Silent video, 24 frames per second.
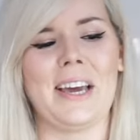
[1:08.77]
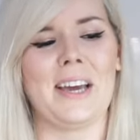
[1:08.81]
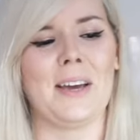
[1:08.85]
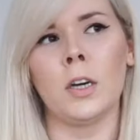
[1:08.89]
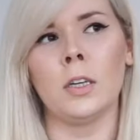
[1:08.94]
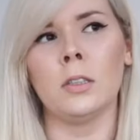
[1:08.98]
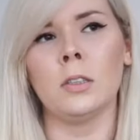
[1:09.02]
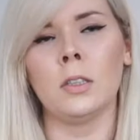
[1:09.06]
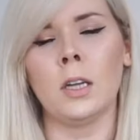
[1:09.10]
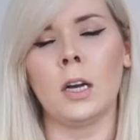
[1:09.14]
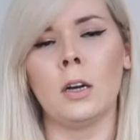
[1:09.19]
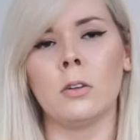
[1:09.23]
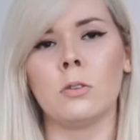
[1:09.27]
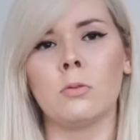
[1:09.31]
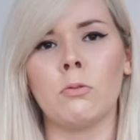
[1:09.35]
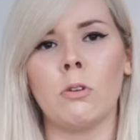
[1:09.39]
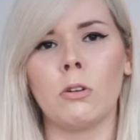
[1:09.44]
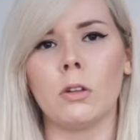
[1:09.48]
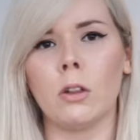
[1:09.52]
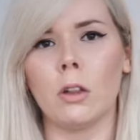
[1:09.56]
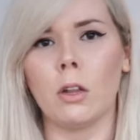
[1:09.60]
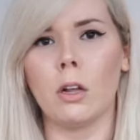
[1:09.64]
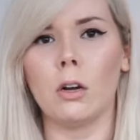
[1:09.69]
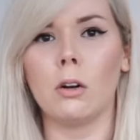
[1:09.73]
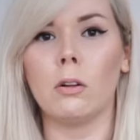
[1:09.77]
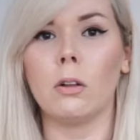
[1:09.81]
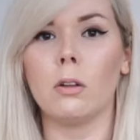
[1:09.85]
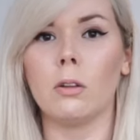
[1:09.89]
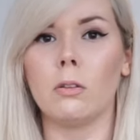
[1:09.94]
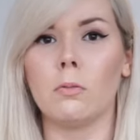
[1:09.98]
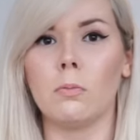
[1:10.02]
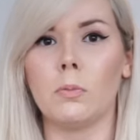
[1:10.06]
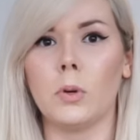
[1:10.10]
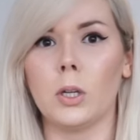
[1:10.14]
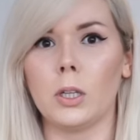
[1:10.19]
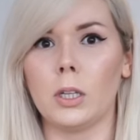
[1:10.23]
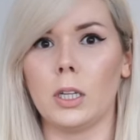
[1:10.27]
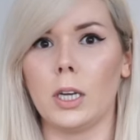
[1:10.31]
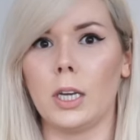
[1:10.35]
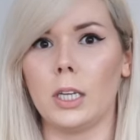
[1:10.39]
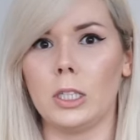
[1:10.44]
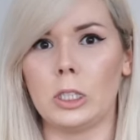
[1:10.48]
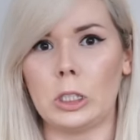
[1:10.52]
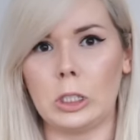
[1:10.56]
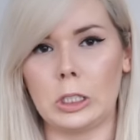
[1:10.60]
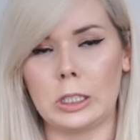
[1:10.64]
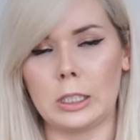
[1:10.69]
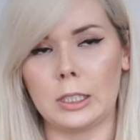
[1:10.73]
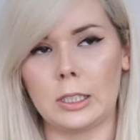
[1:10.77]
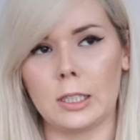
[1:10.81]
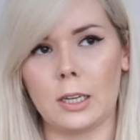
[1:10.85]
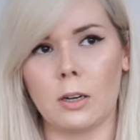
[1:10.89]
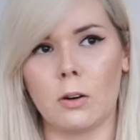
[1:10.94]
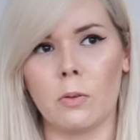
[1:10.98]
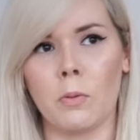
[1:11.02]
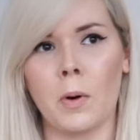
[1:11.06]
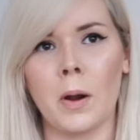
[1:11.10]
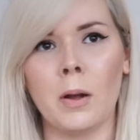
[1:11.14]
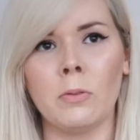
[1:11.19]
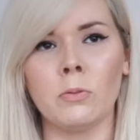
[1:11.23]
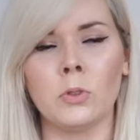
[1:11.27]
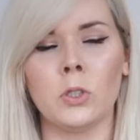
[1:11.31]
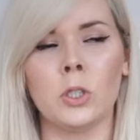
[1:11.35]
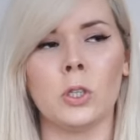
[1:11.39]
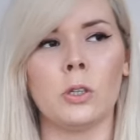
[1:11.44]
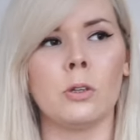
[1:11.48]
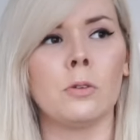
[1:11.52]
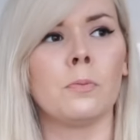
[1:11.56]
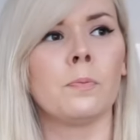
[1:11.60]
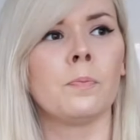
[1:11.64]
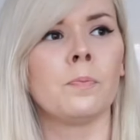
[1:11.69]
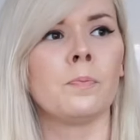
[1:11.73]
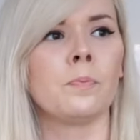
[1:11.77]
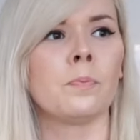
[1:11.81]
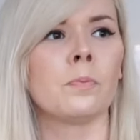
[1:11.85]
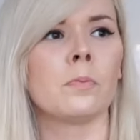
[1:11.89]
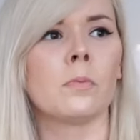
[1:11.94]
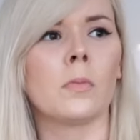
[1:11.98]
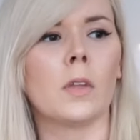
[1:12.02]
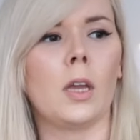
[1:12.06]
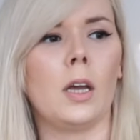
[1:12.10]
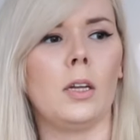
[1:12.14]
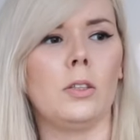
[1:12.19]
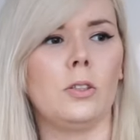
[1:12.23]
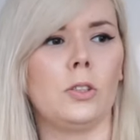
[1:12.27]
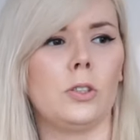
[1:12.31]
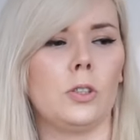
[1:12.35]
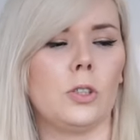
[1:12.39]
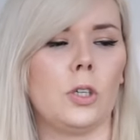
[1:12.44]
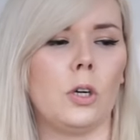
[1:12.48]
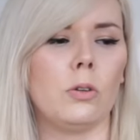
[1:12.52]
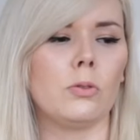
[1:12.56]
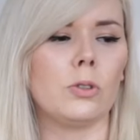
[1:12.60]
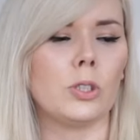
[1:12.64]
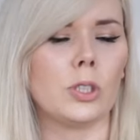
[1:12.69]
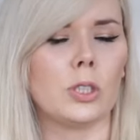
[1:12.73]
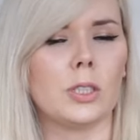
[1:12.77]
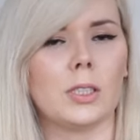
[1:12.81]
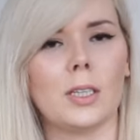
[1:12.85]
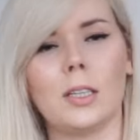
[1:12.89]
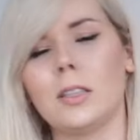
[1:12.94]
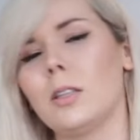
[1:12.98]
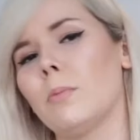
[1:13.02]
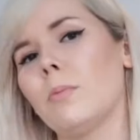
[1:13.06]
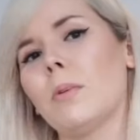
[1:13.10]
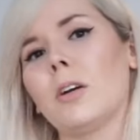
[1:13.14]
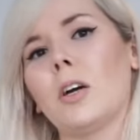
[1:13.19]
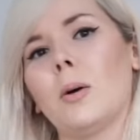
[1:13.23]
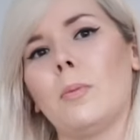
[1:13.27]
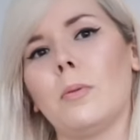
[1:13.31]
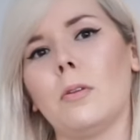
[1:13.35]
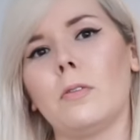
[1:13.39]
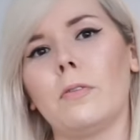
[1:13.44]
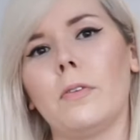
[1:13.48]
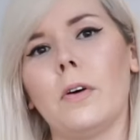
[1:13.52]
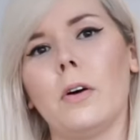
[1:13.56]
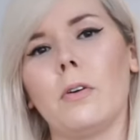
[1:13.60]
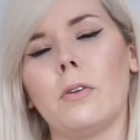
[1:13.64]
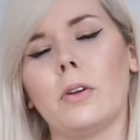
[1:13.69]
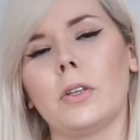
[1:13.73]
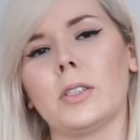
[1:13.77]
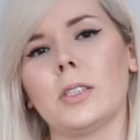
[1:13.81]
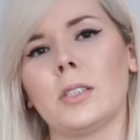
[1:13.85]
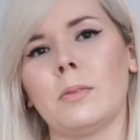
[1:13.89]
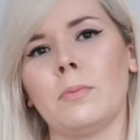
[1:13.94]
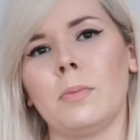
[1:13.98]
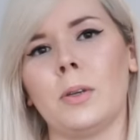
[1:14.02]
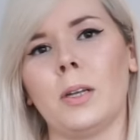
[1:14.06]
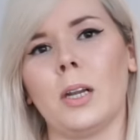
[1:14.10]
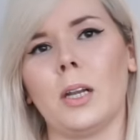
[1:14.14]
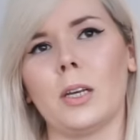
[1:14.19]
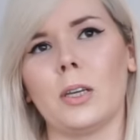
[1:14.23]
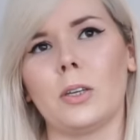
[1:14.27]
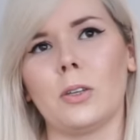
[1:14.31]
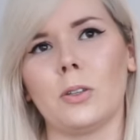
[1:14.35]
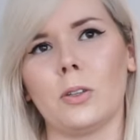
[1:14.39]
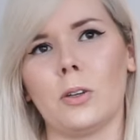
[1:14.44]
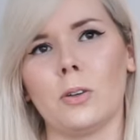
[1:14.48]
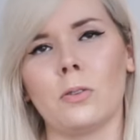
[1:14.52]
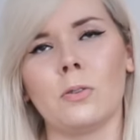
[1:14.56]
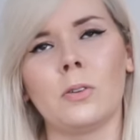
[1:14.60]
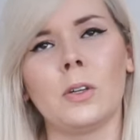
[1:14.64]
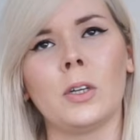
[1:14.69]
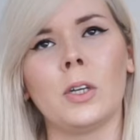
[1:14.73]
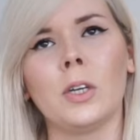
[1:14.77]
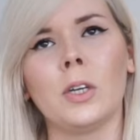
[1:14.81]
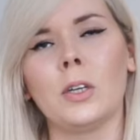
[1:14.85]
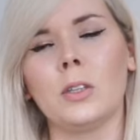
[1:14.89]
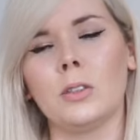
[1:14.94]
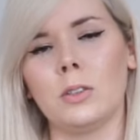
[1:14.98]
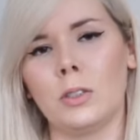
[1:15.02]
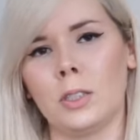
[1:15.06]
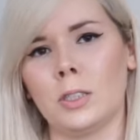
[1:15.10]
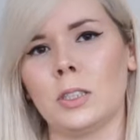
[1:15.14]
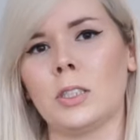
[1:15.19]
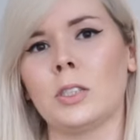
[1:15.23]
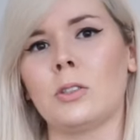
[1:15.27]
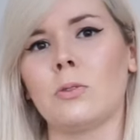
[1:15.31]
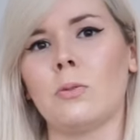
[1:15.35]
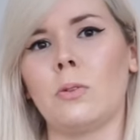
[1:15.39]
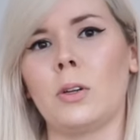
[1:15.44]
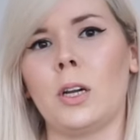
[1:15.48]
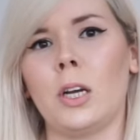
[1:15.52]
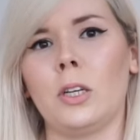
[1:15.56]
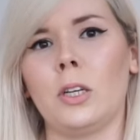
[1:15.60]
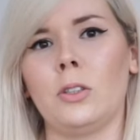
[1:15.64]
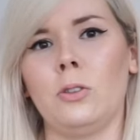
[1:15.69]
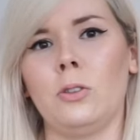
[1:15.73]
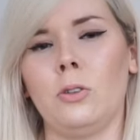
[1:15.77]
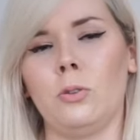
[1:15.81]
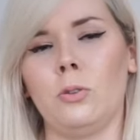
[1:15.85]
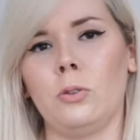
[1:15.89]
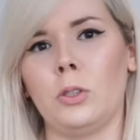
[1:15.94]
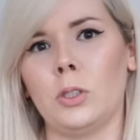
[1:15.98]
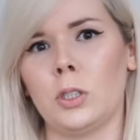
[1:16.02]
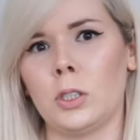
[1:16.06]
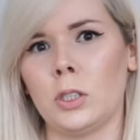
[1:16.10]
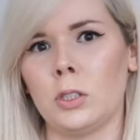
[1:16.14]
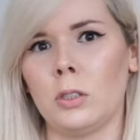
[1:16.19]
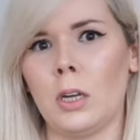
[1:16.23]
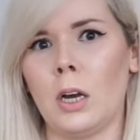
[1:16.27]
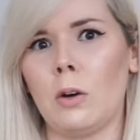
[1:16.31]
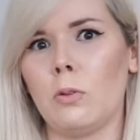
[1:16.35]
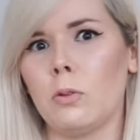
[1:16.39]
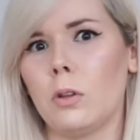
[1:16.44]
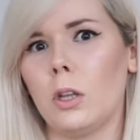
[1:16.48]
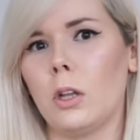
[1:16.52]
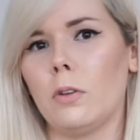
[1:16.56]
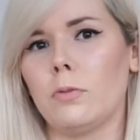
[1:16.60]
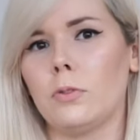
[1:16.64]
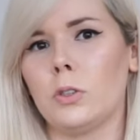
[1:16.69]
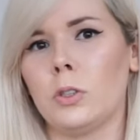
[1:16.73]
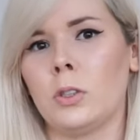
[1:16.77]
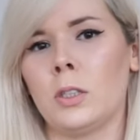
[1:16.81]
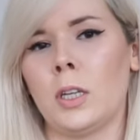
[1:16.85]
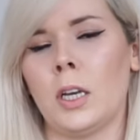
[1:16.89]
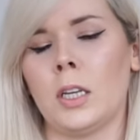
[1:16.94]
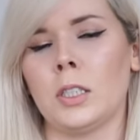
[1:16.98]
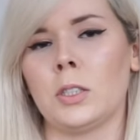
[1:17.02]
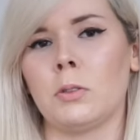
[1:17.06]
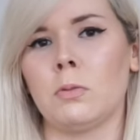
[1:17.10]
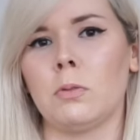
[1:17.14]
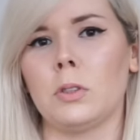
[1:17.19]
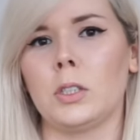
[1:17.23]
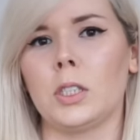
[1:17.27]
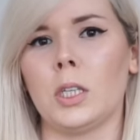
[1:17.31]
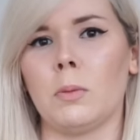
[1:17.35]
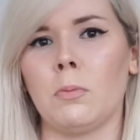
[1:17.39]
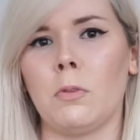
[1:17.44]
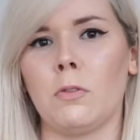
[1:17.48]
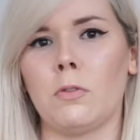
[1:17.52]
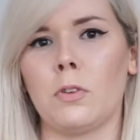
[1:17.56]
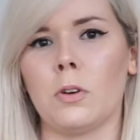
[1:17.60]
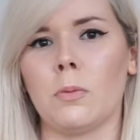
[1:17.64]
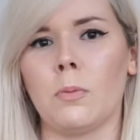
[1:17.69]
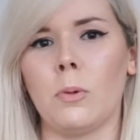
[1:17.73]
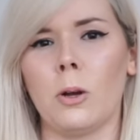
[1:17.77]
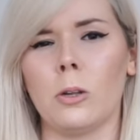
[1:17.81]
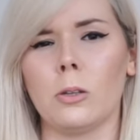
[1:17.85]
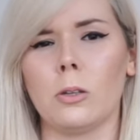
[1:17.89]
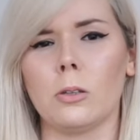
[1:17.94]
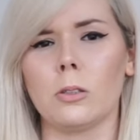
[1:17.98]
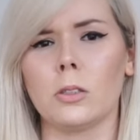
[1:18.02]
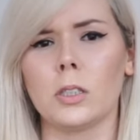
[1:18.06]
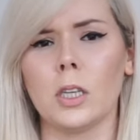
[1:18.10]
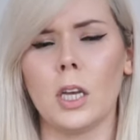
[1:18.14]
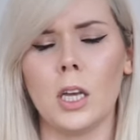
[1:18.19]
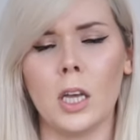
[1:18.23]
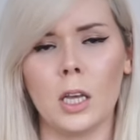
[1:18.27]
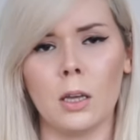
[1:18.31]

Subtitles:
Find out what local model agencies are around you and, you know, just send them a couple of photos and be like, you know, this is what I do, this I would love to test with some of your models.